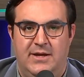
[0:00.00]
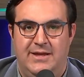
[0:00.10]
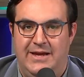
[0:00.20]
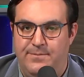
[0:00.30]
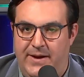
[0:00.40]

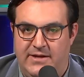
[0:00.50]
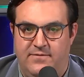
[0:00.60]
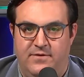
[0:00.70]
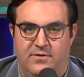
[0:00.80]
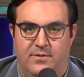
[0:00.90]
the impact
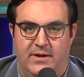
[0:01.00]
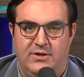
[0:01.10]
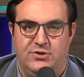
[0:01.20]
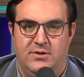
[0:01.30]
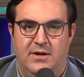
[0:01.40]
of your
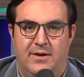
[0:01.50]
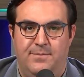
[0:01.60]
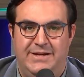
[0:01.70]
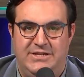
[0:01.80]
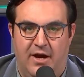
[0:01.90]
donation,
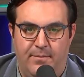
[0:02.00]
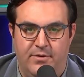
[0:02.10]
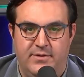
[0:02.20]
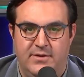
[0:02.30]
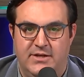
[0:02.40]
be
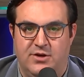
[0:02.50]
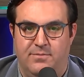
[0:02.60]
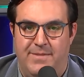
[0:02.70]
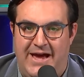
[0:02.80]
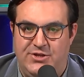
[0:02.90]
doubled. It's
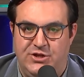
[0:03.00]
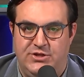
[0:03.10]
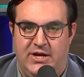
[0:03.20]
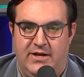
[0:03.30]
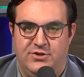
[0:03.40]
our matching
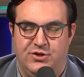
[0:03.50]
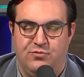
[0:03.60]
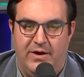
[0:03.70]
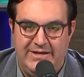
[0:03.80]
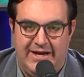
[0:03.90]
challenge, a
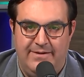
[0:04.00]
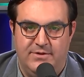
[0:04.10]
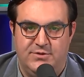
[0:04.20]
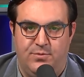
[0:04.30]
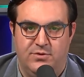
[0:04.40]
great time
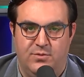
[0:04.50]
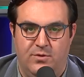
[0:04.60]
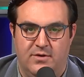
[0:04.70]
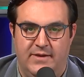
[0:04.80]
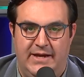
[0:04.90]
to support the
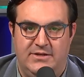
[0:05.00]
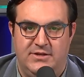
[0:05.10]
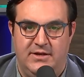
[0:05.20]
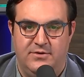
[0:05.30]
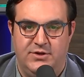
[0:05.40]
work of the
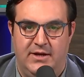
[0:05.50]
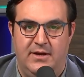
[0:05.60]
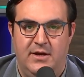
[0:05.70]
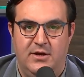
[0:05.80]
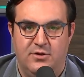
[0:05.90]

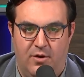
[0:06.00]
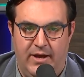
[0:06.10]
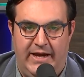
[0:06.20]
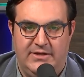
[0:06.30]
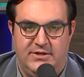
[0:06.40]
ACLJ. Go
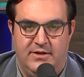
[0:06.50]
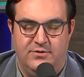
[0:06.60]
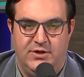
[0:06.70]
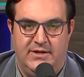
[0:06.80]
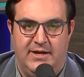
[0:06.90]
to
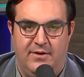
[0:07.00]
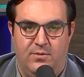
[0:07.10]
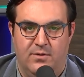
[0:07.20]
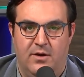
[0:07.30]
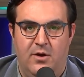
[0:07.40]

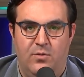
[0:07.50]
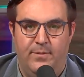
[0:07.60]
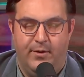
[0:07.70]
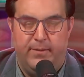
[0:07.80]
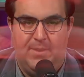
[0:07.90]
aclj.org. We'll be right